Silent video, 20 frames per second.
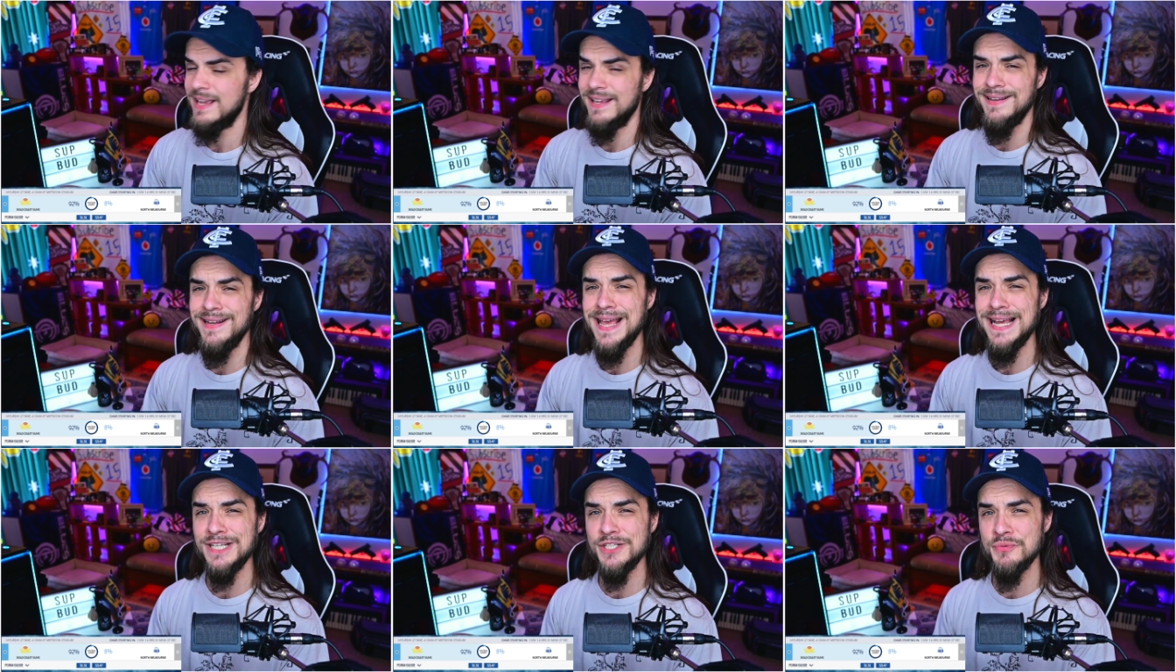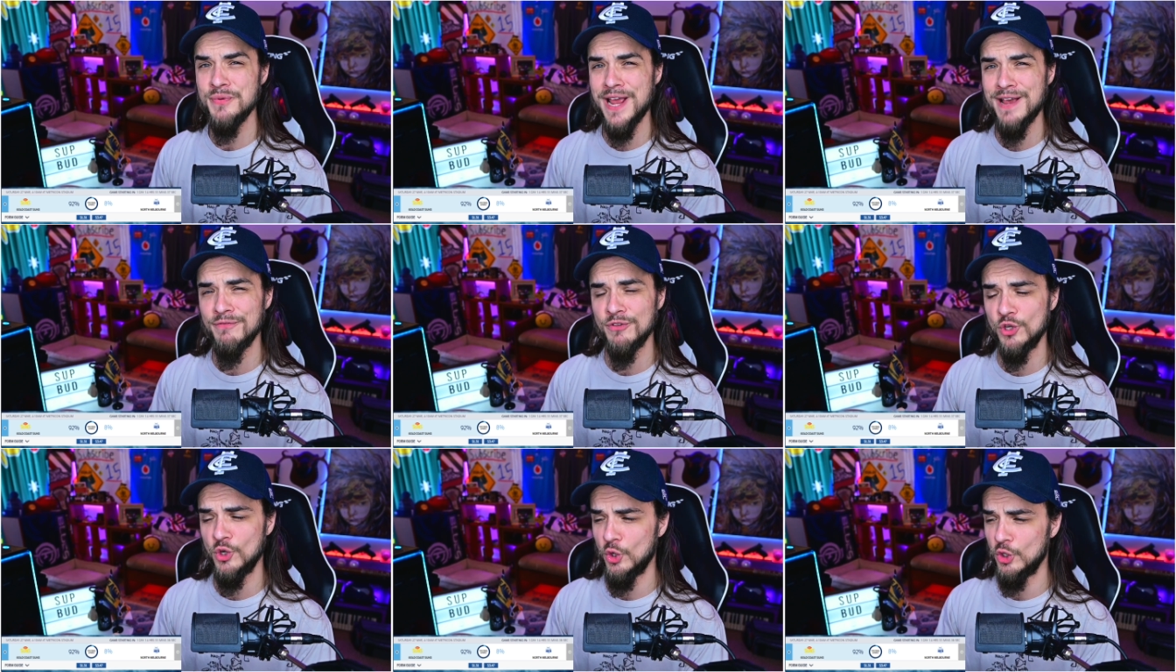Next, we
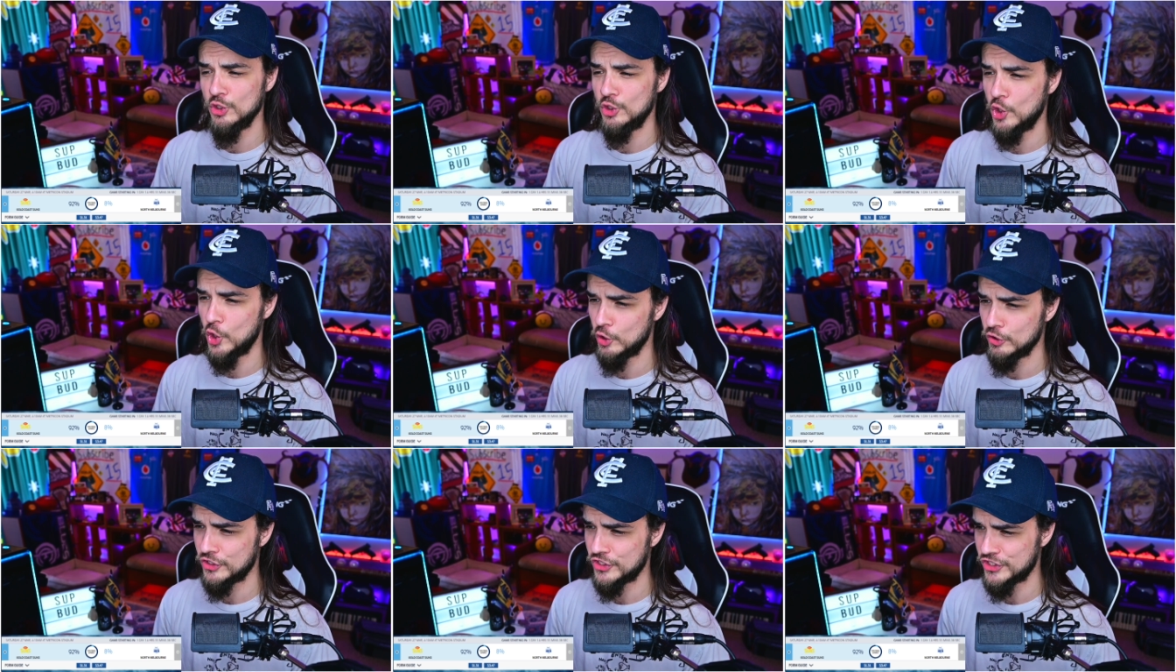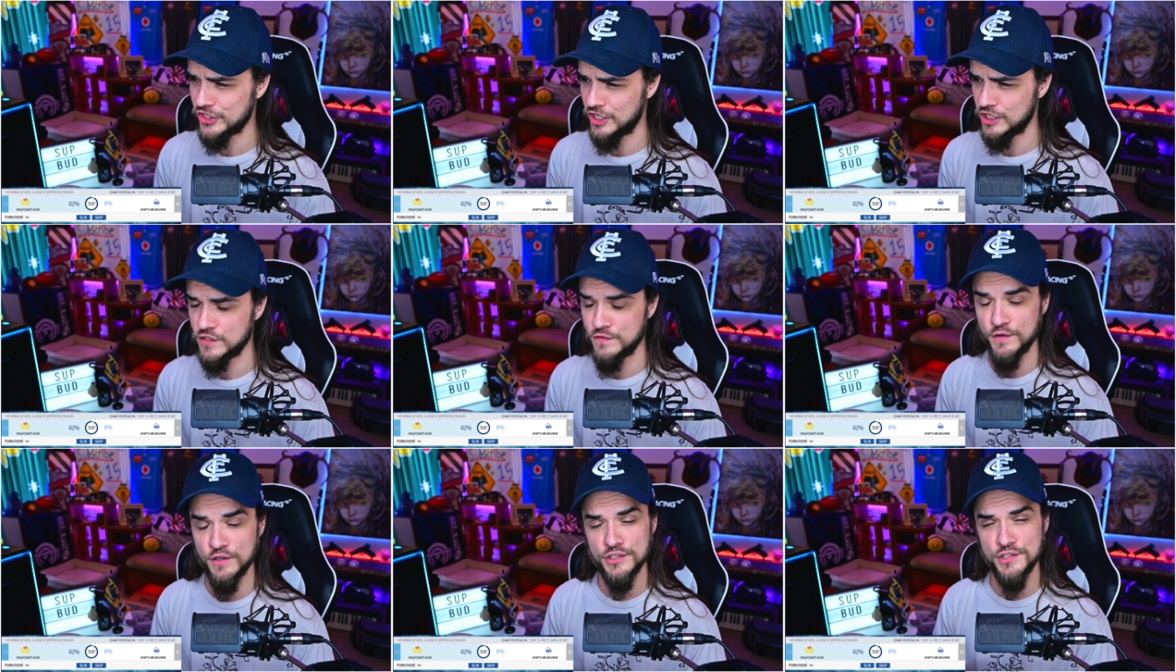have the Gold Coast
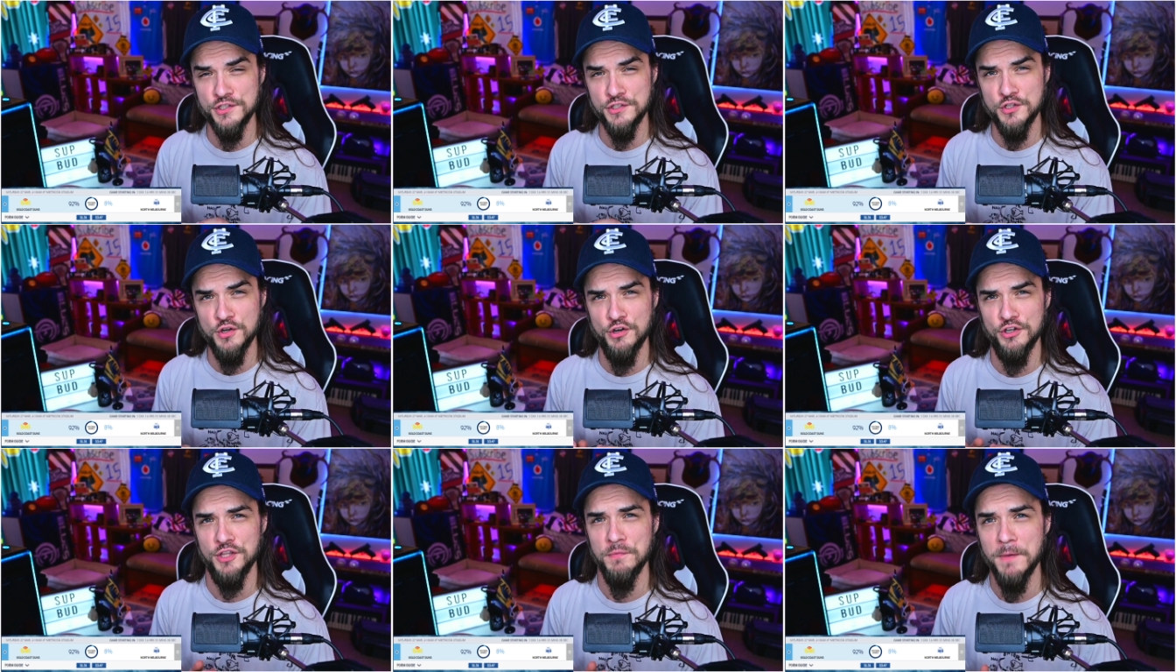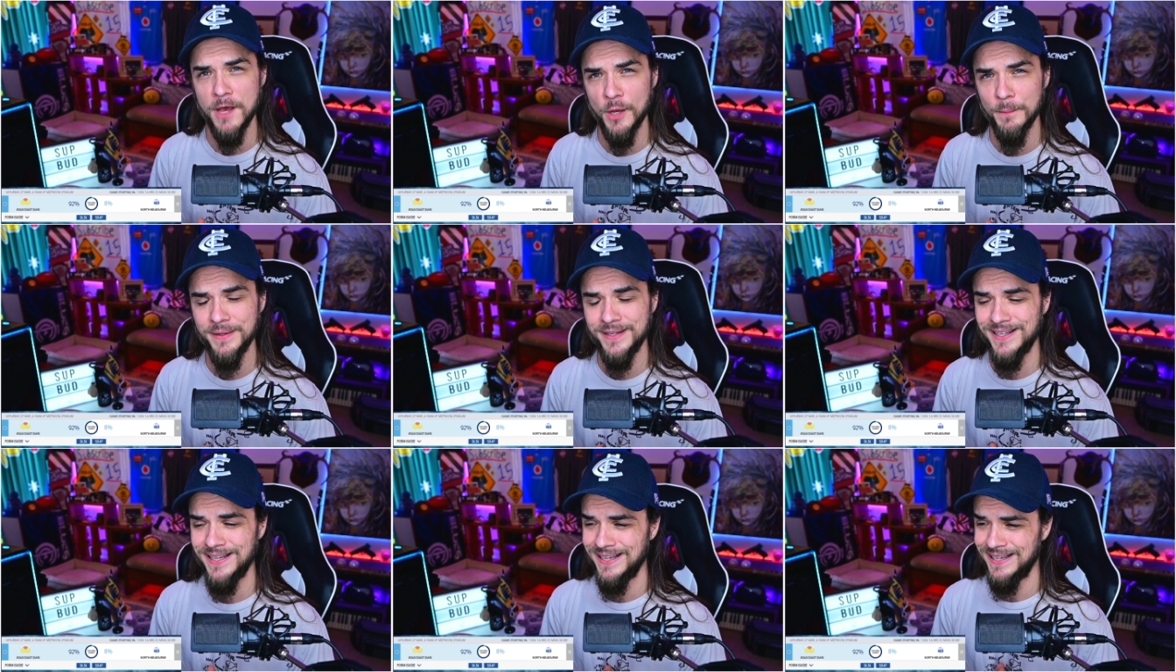Suns versus North
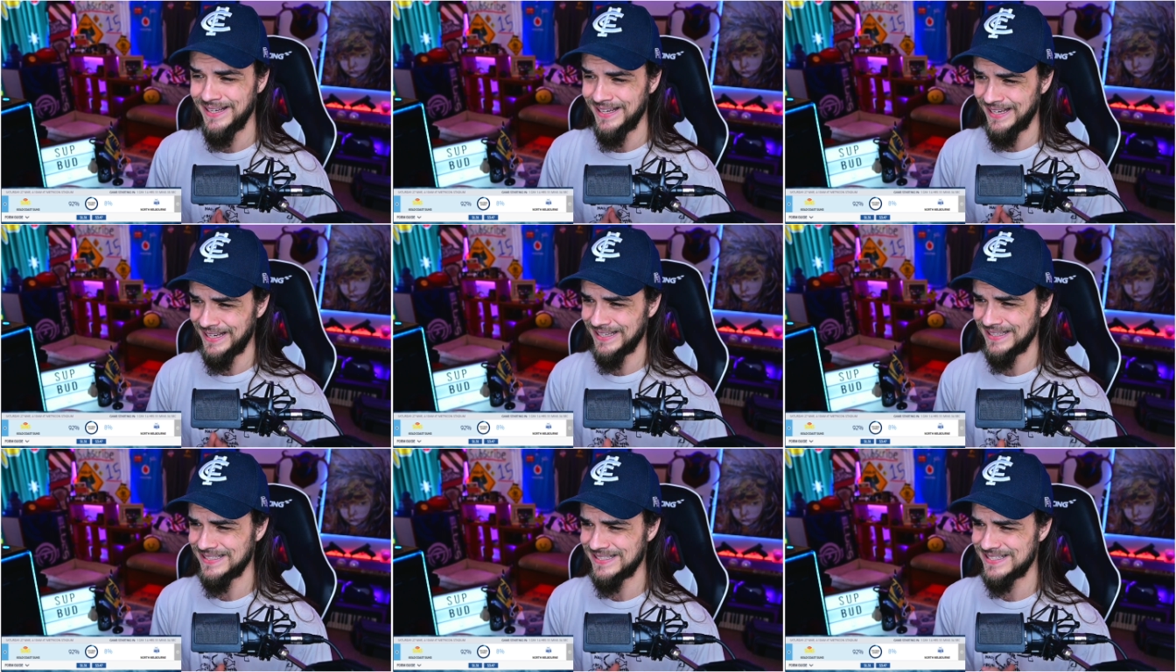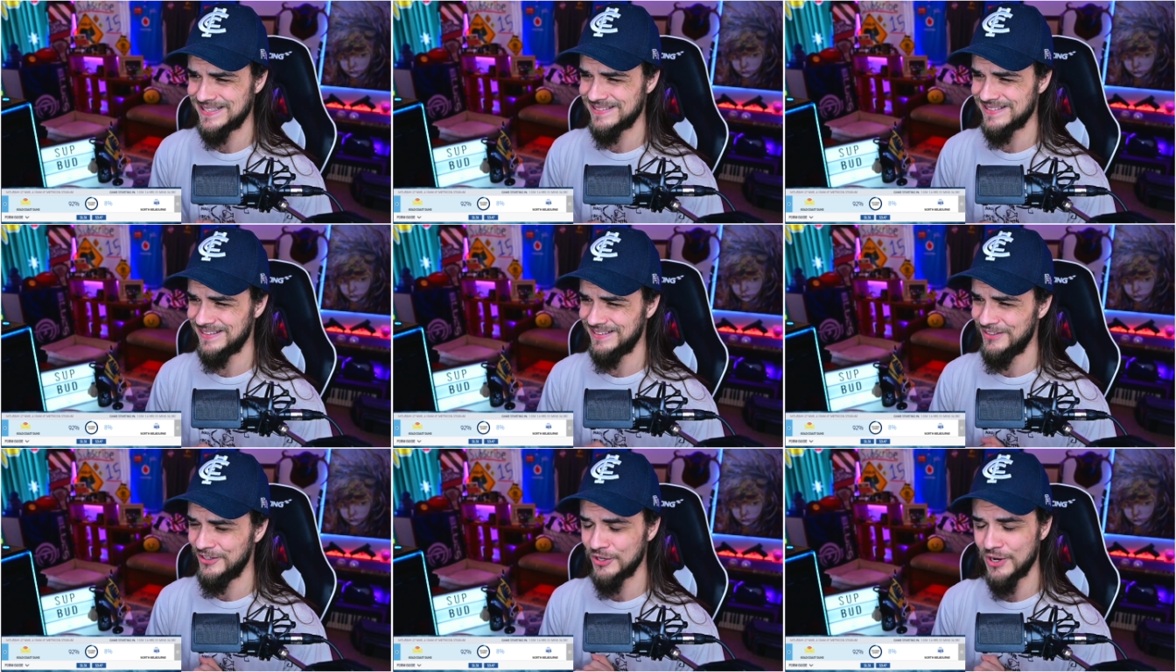Melbourne, and
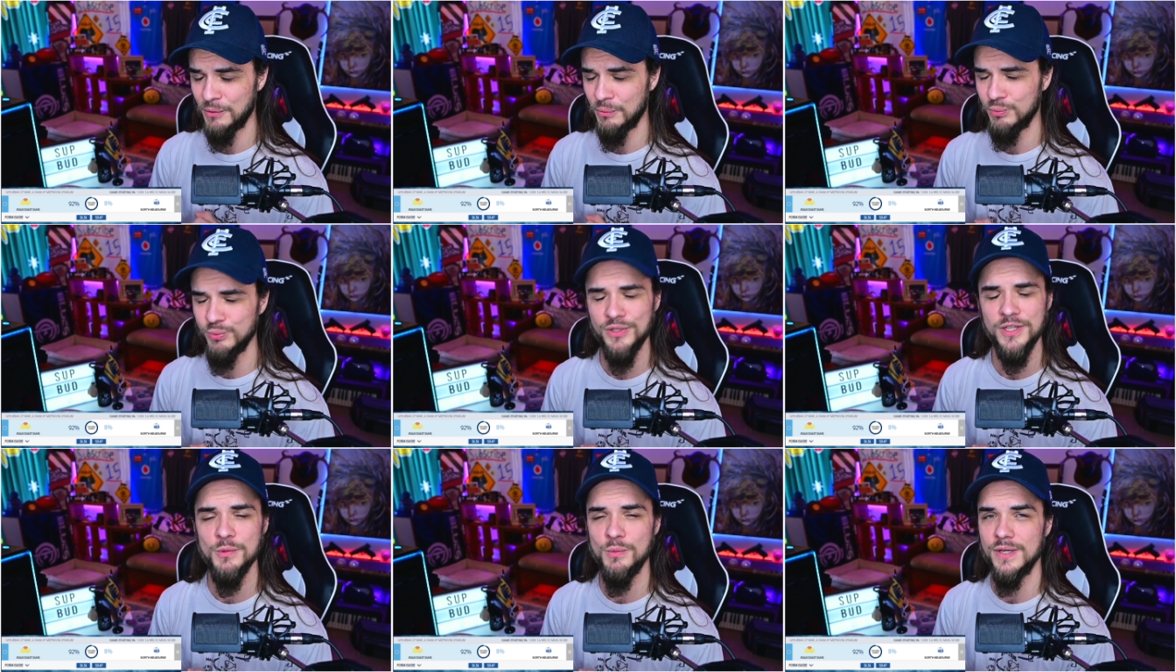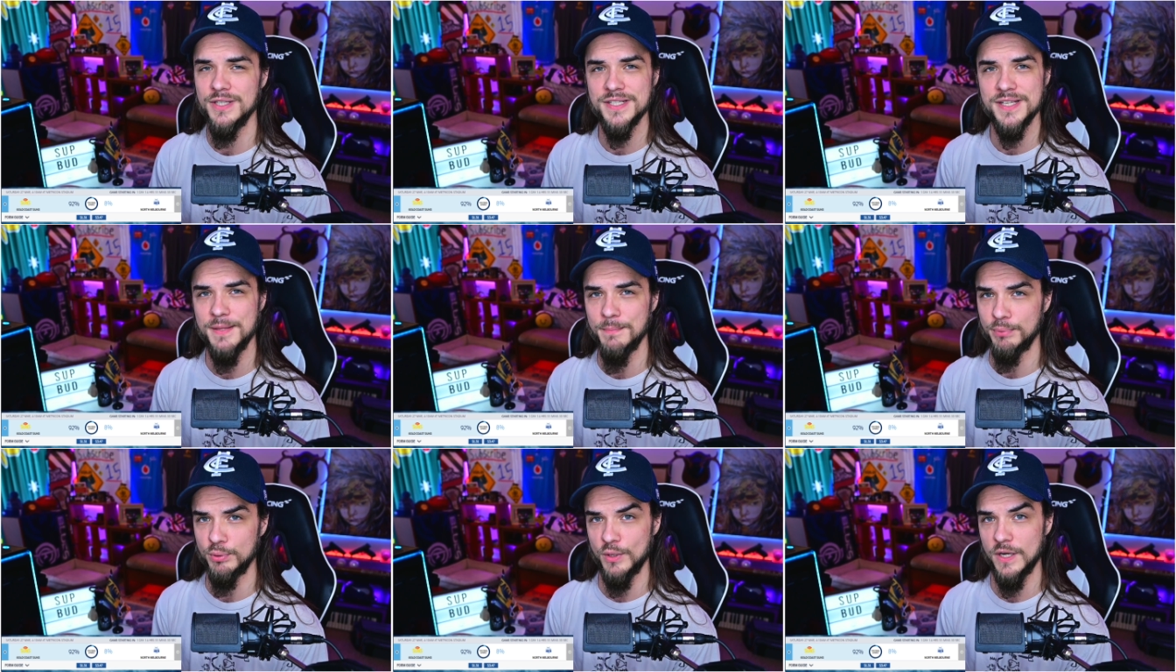you know, I really
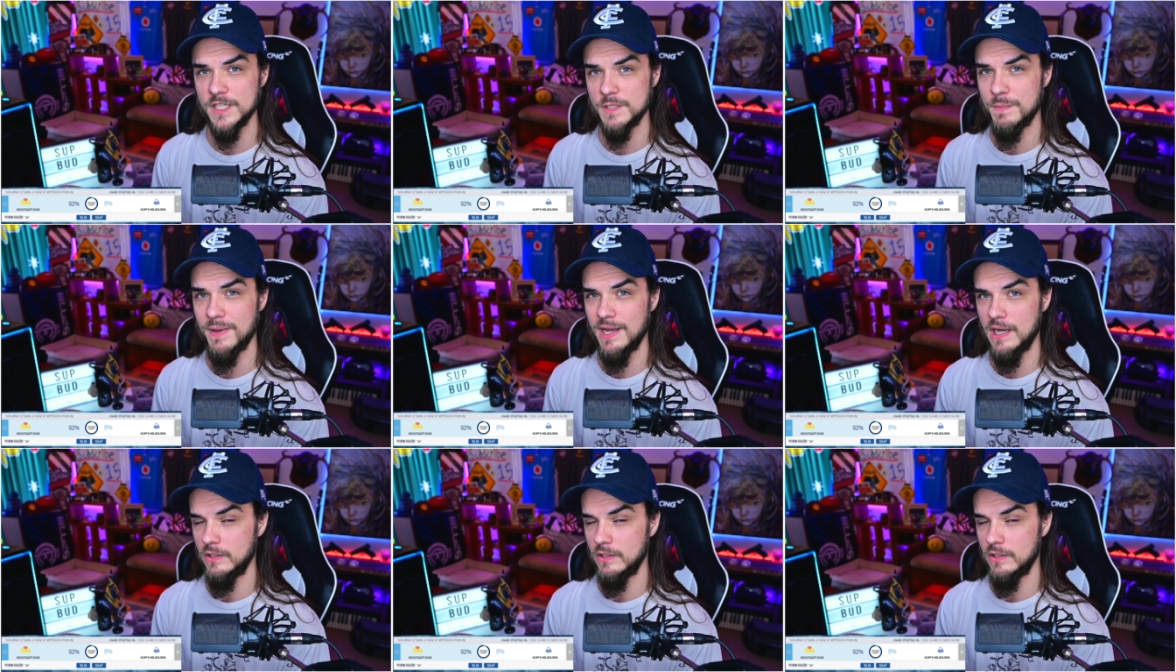wasn't impressed by how